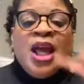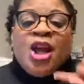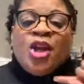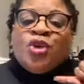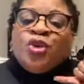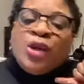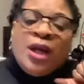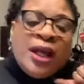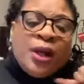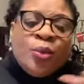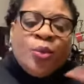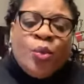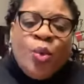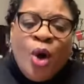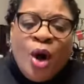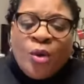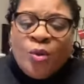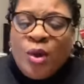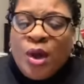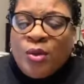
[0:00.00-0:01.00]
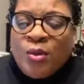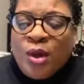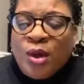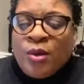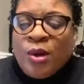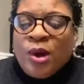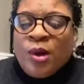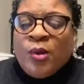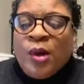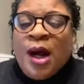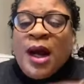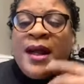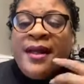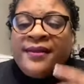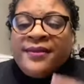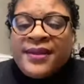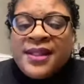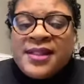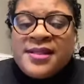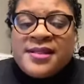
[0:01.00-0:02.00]
and you got to walk, walk, walk, walk, walk.
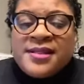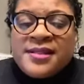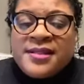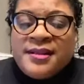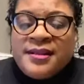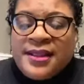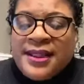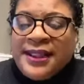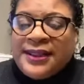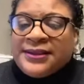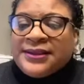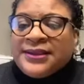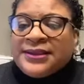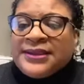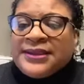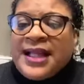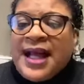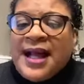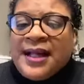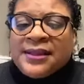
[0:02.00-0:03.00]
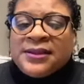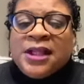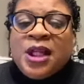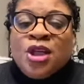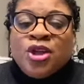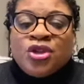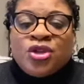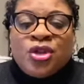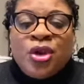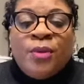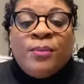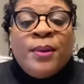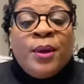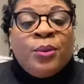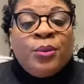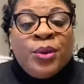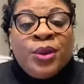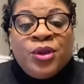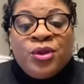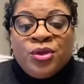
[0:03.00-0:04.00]
This is good exercise. So, but
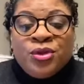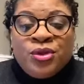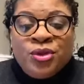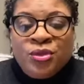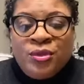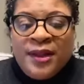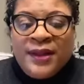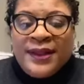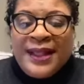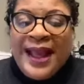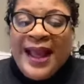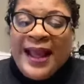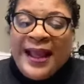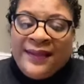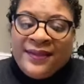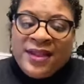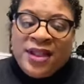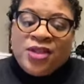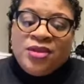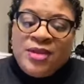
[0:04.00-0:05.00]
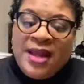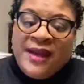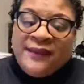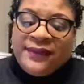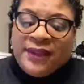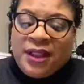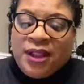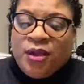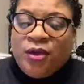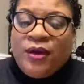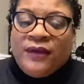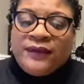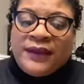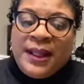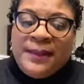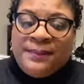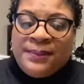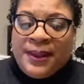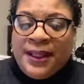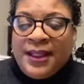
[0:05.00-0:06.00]
when you're doing that and then you have to get off
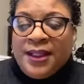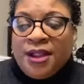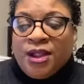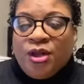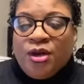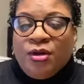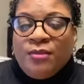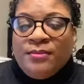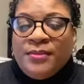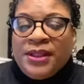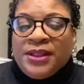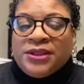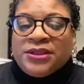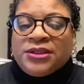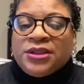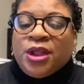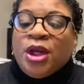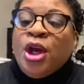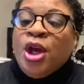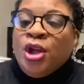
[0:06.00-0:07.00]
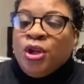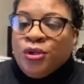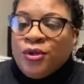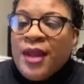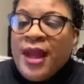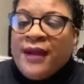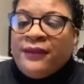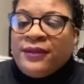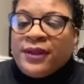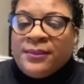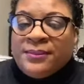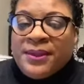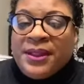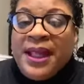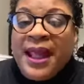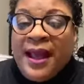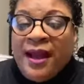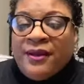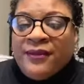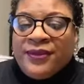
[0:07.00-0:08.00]
that plane and go minister, you have to be
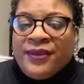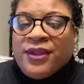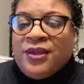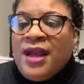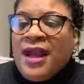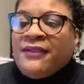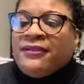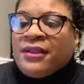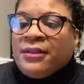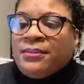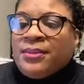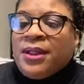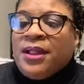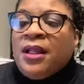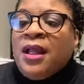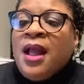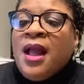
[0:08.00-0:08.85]
healthy. You have to be